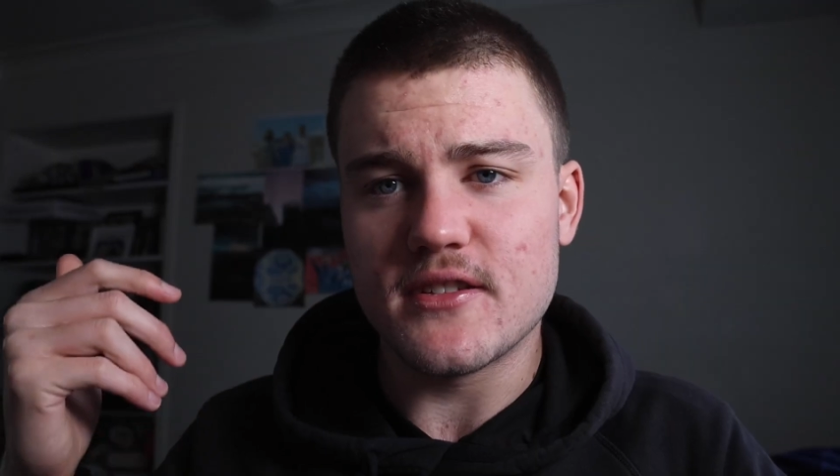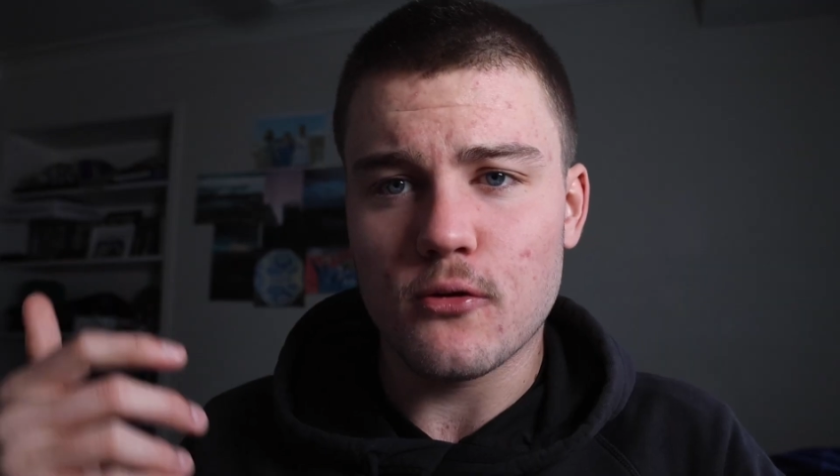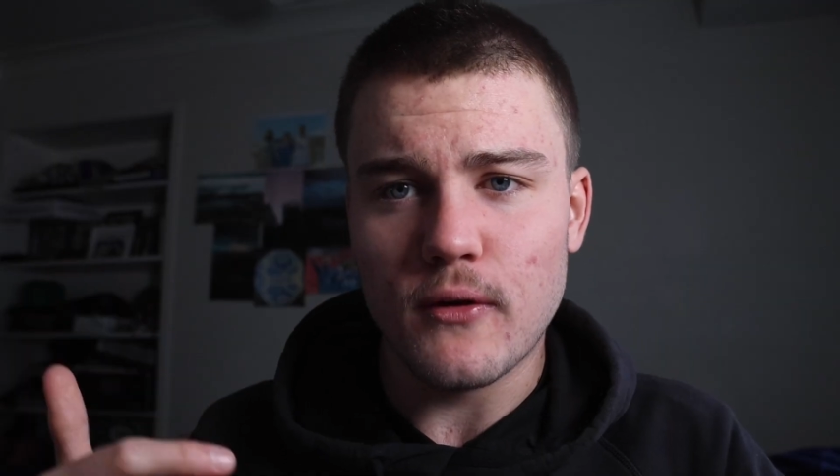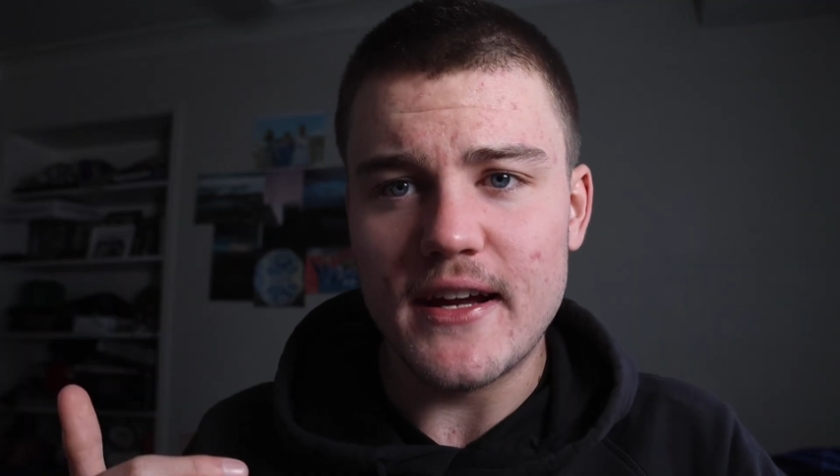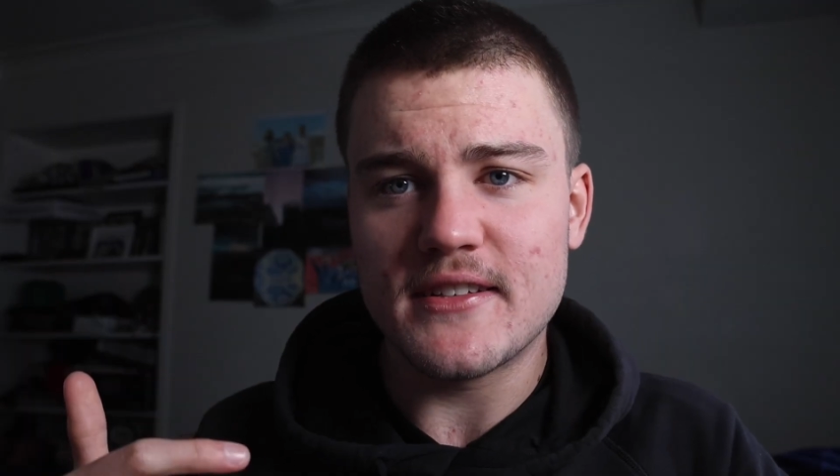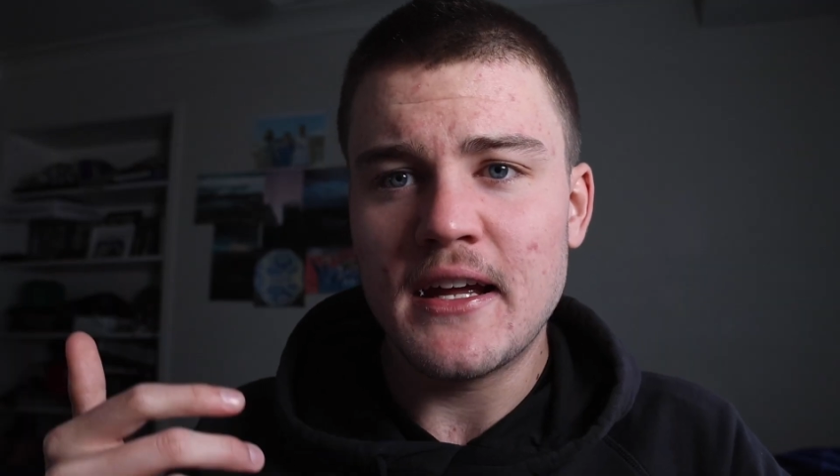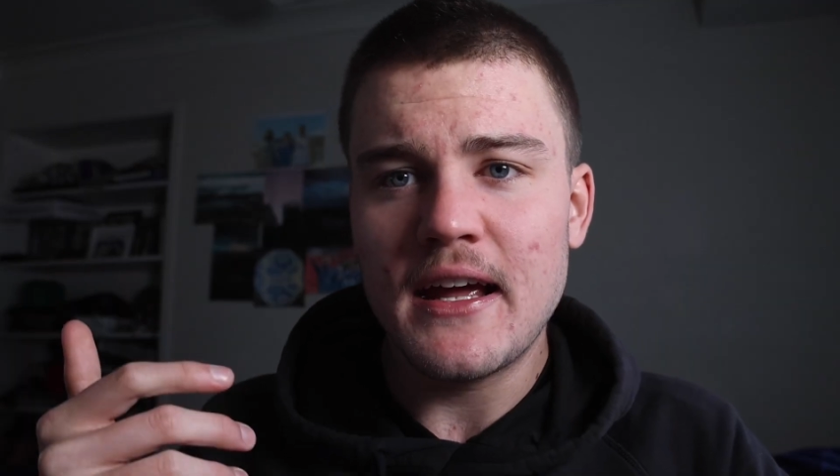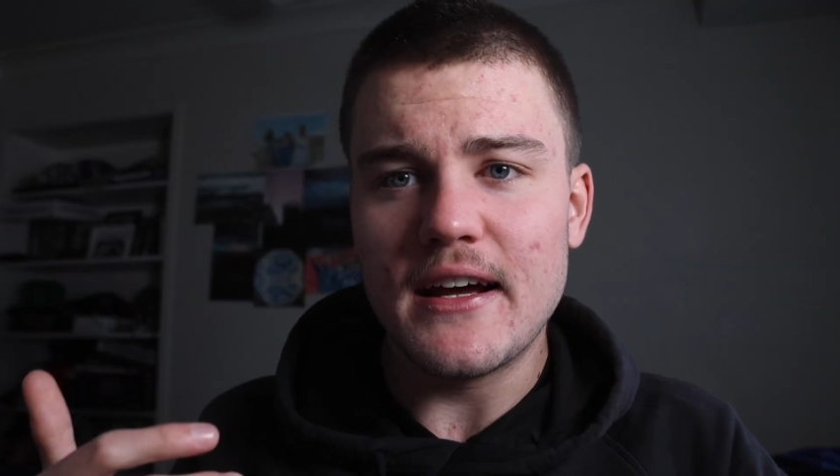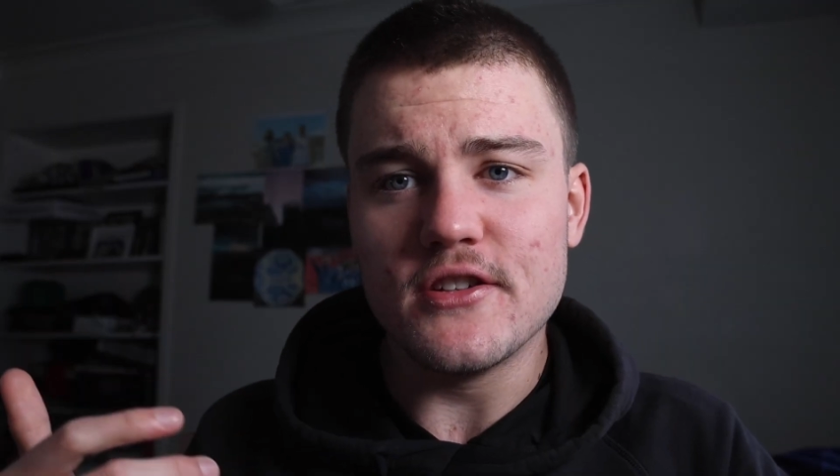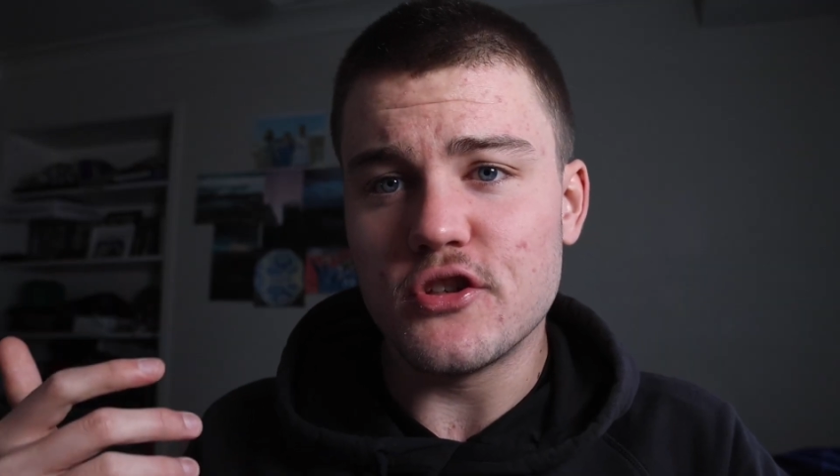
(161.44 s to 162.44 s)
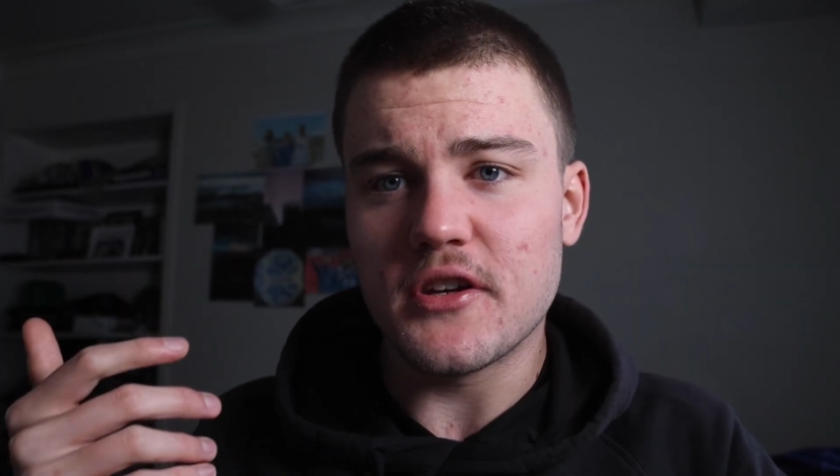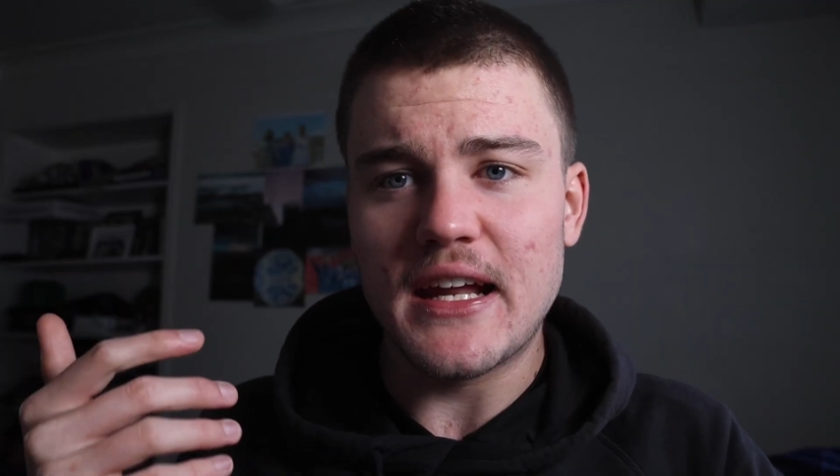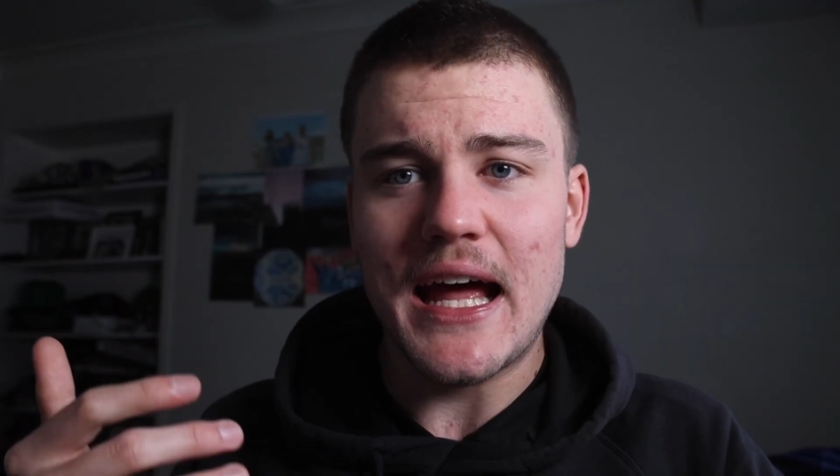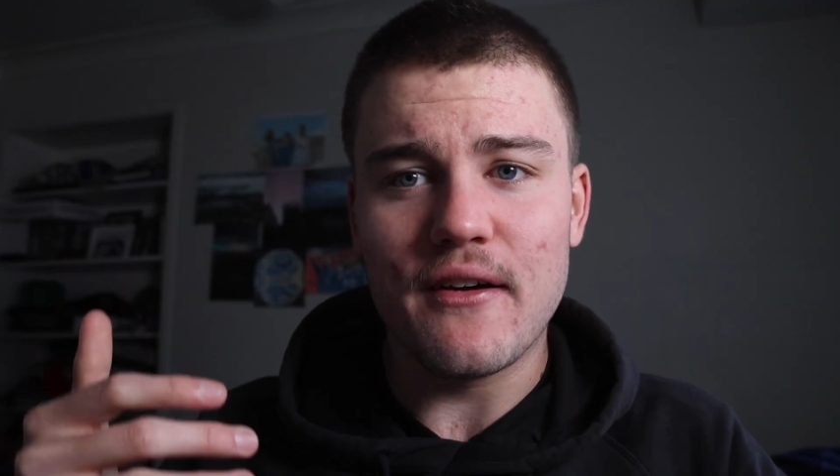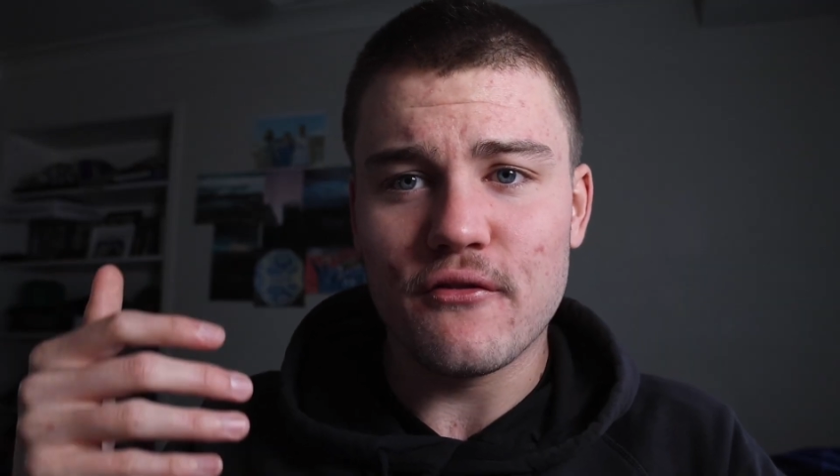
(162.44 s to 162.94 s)
is great, as you can
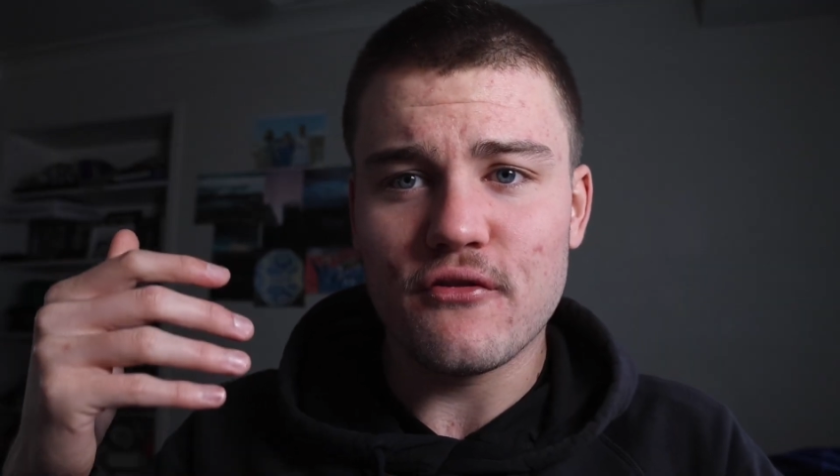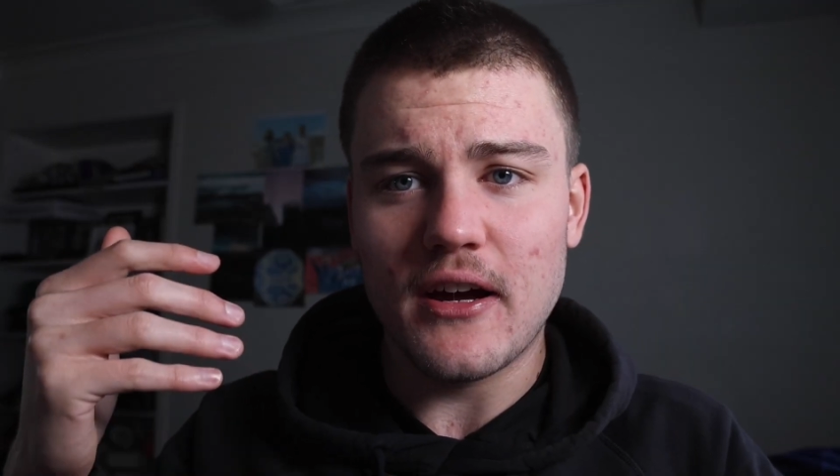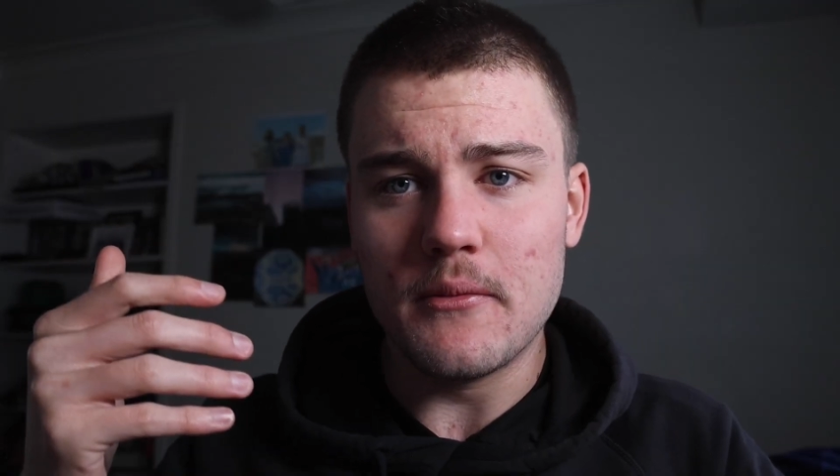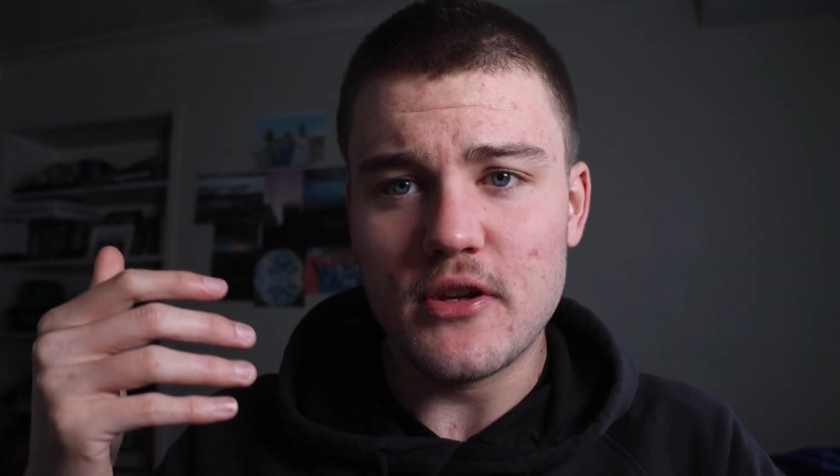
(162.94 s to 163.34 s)
have,